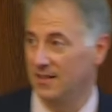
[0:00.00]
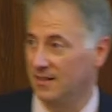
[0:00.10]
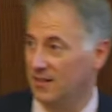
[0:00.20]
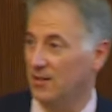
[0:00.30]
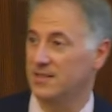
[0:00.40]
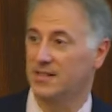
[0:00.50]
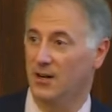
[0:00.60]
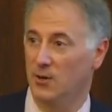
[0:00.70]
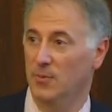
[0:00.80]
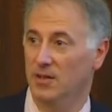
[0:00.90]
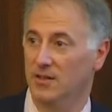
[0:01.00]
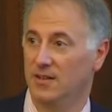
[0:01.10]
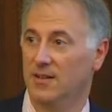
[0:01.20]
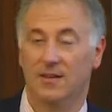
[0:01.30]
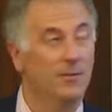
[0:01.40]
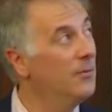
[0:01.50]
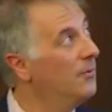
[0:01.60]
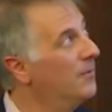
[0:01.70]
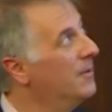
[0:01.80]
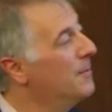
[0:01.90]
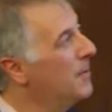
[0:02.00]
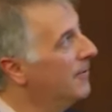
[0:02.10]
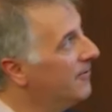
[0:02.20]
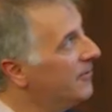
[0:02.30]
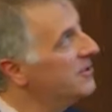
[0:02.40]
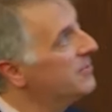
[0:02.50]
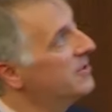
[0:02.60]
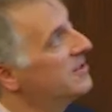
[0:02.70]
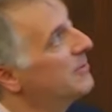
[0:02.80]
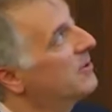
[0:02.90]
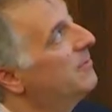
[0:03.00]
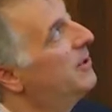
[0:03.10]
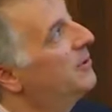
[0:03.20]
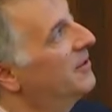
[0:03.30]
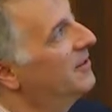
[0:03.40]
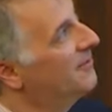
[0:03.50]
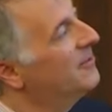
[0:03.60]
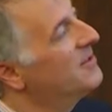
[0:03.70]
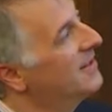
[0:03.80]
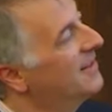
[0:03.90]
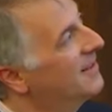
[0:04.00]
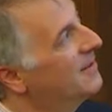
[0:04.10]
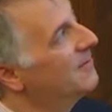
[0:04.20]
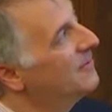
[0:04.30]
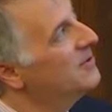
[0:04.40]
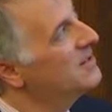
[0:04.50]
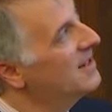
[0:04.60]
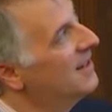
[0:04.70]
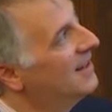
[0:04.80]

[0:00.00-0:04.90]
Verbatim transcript: to cause coma, the, the first principal component, the first, the, the, first,